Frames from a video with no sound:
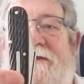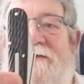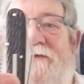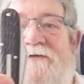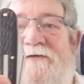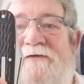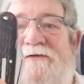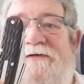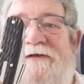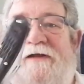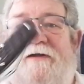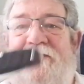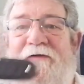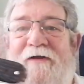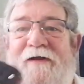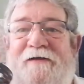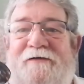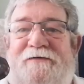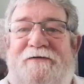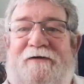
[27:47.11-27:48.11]
You'll see it
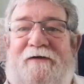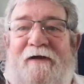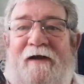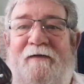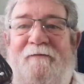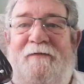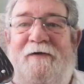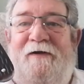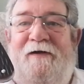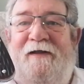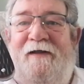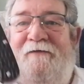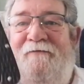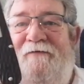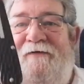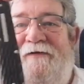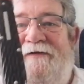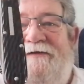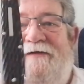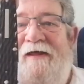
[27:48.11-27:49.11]
on Instagram nearly
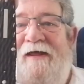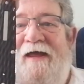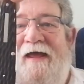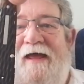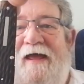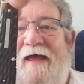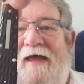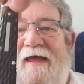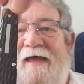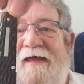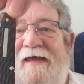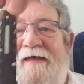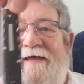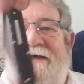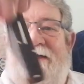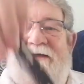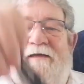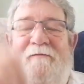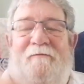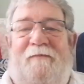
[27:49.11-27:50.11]
every day.
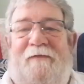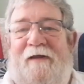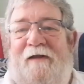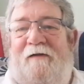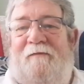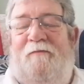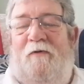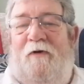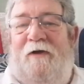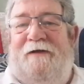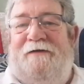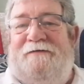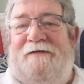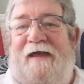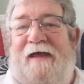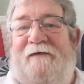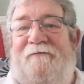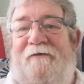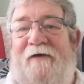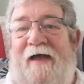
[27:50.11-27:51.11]
My little boy's
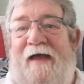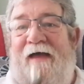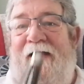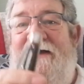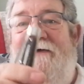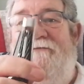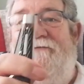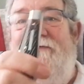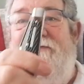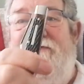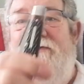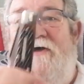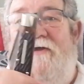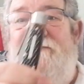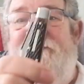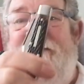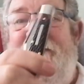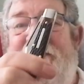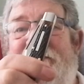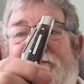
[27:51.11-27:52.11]
knife. I have
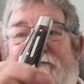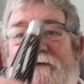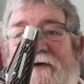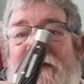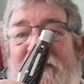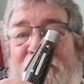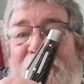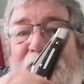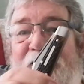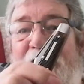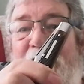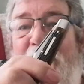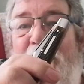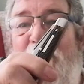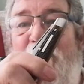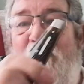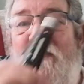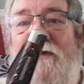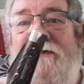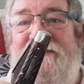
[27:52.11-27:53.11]
not been found
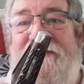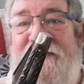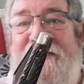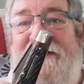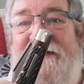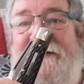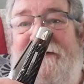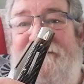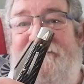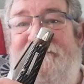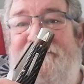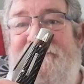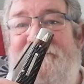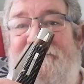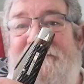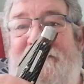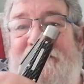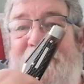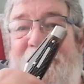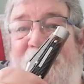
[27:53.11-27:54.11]
wanting
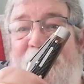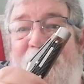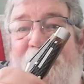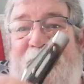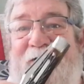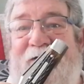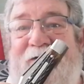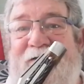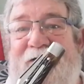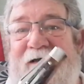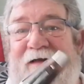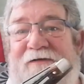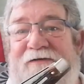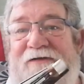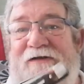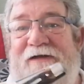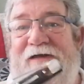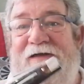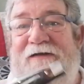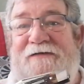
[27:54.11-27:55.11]
with this little
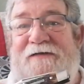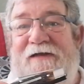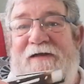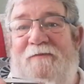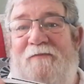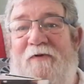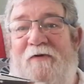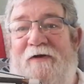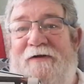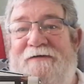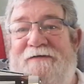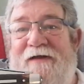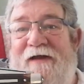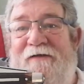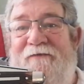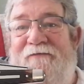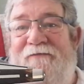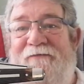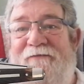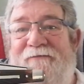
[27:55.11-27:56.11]
GEC boy's
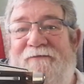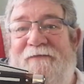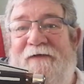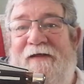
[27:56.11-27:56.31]
knife.